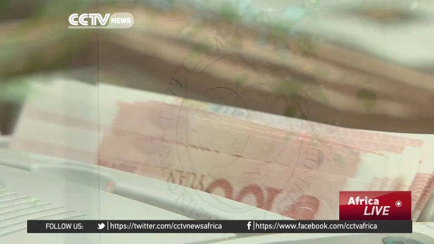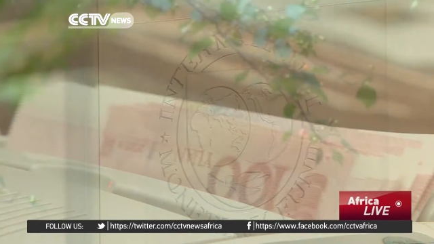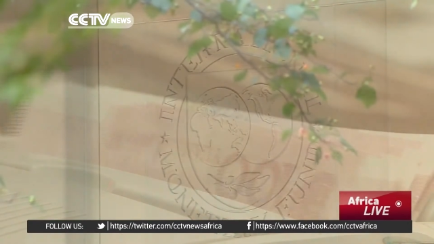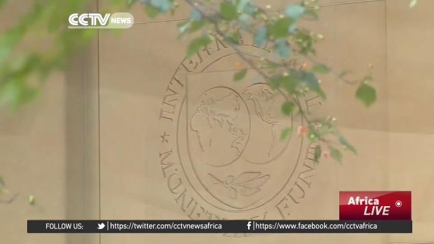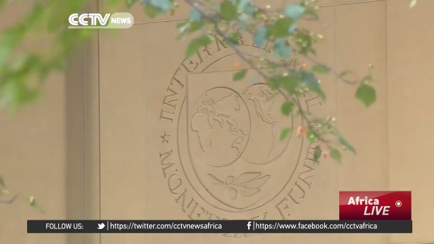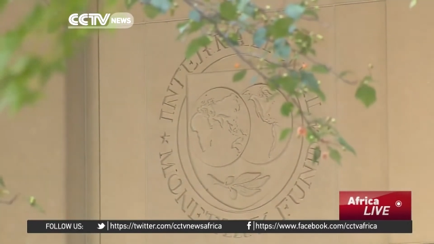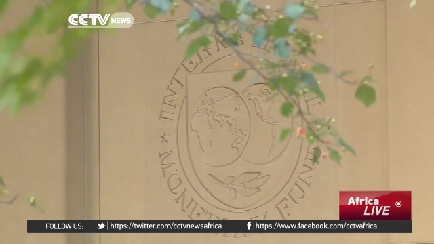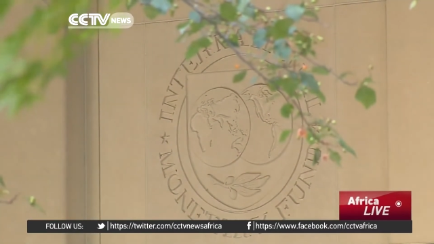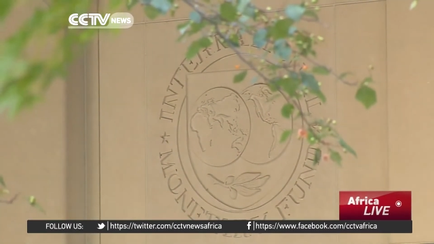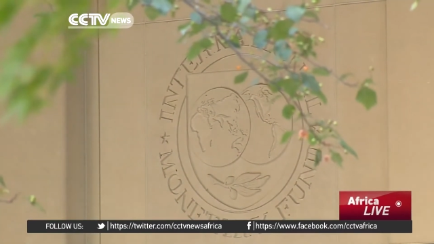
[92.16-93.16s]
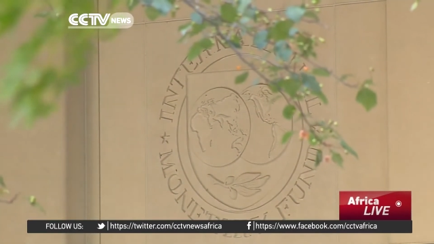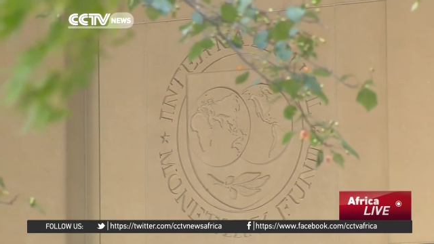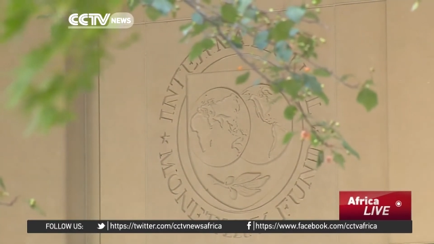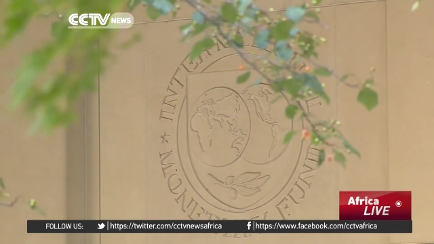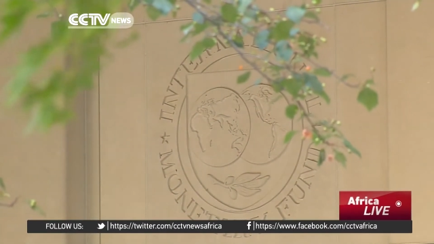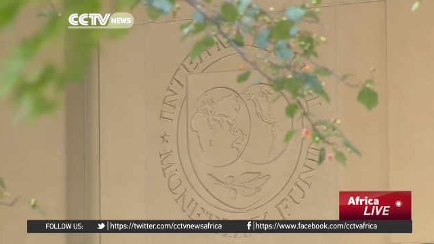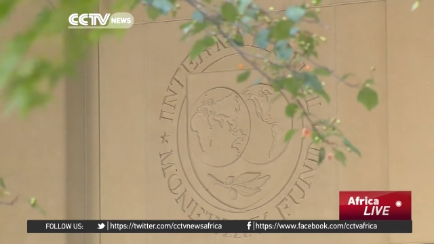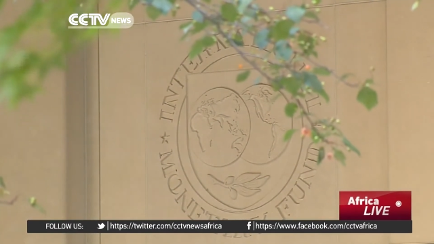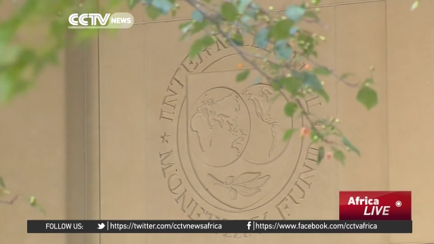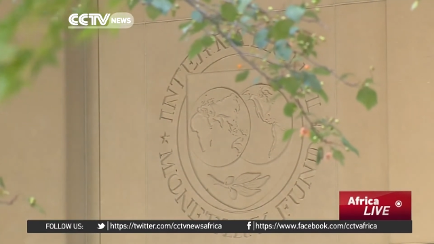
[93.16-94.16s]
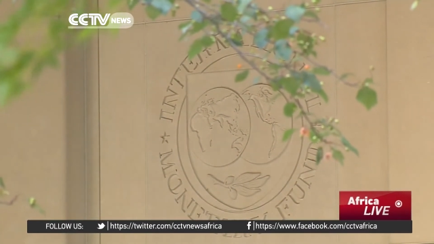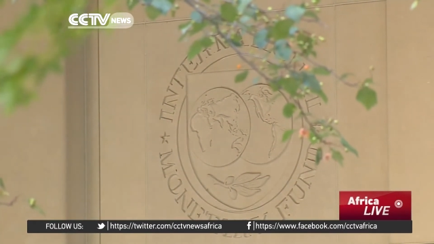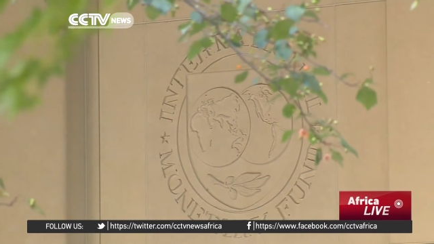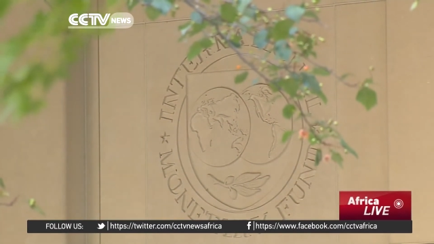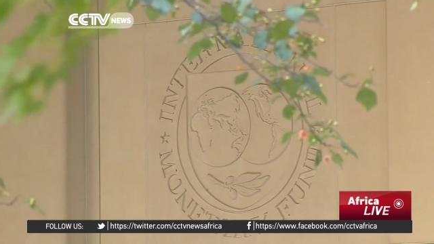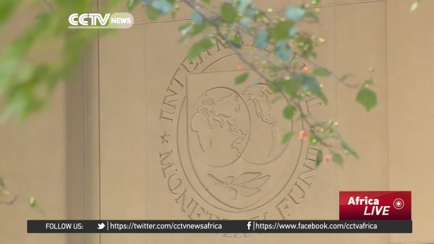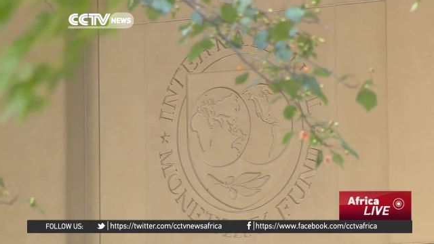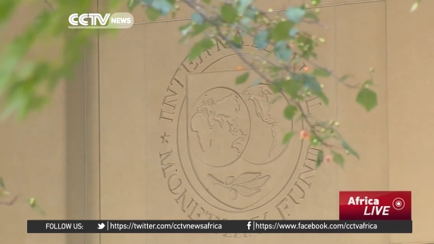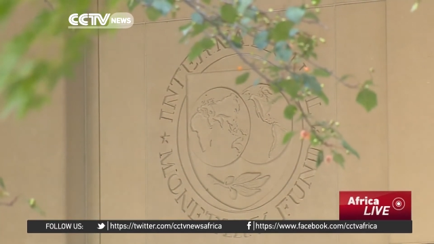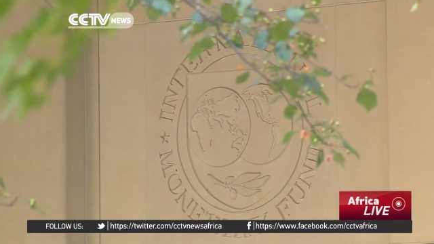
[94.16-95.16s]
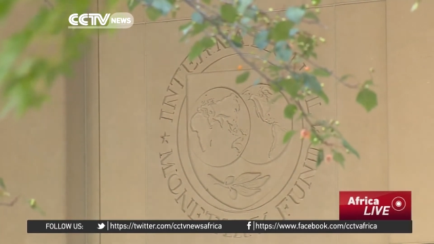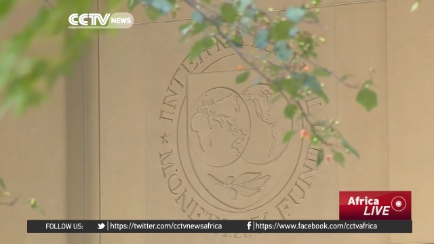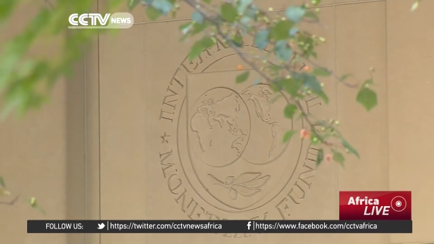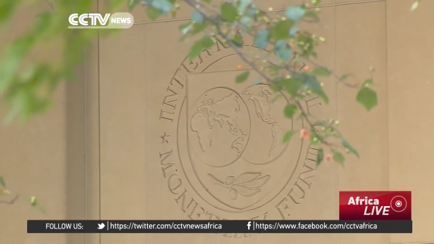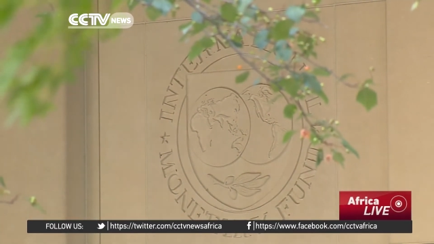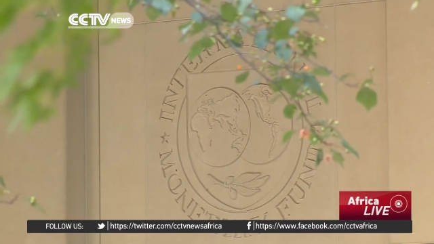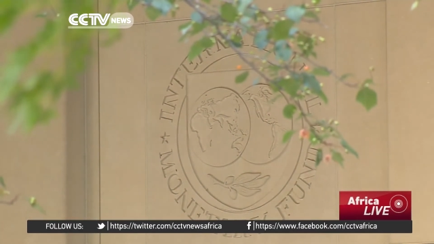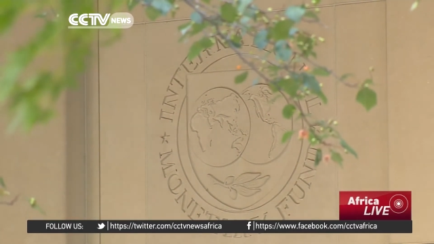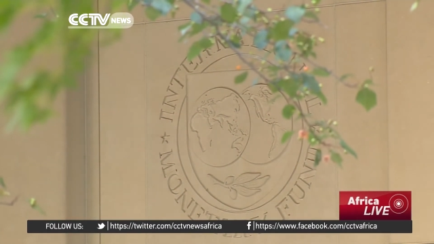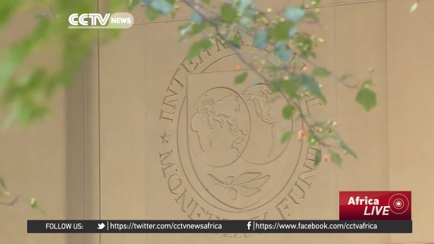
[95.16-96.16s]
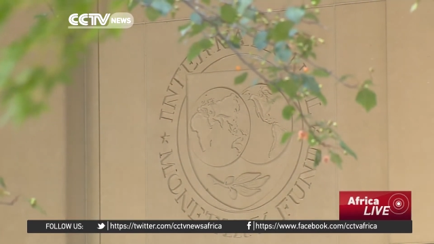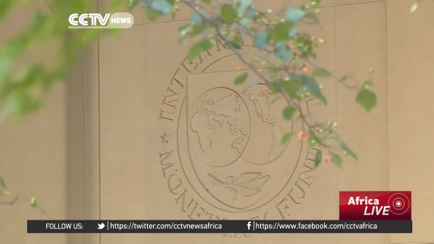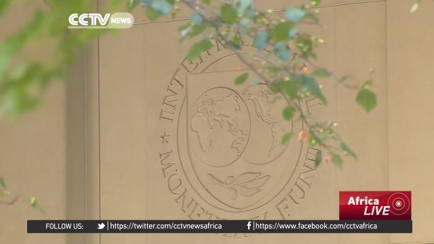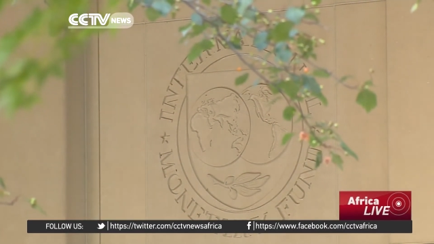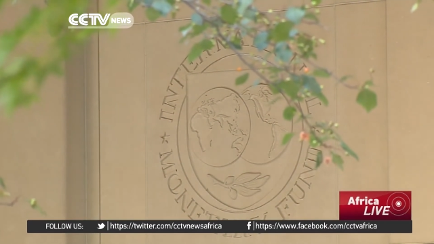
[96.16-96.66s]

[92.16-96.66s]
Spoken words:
[unreadable: no face in view]